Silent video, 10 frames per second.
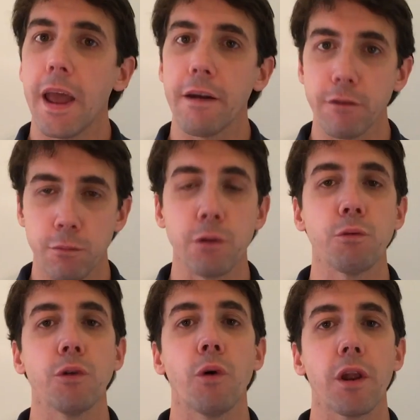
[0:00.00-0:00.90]
Everyone
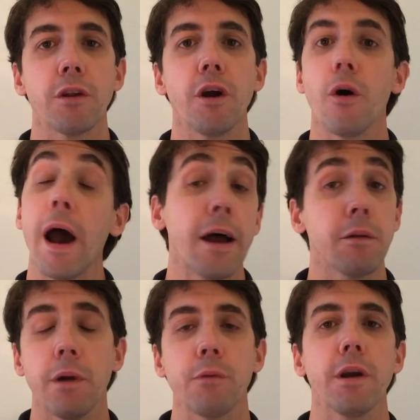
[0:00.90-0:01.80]
will want to know, how
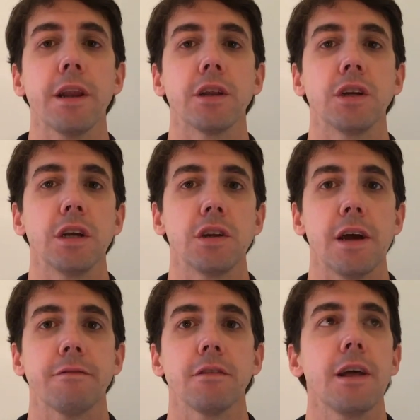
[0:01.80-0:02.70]
did my rating change
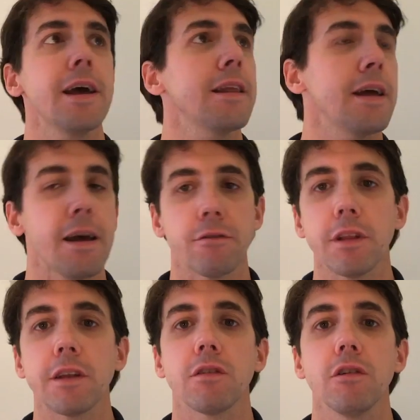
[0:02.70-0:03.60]
after
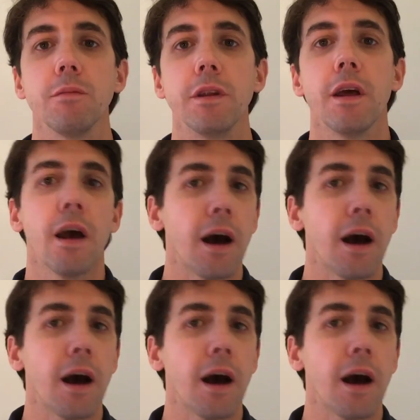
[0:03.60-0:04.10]
that tournament?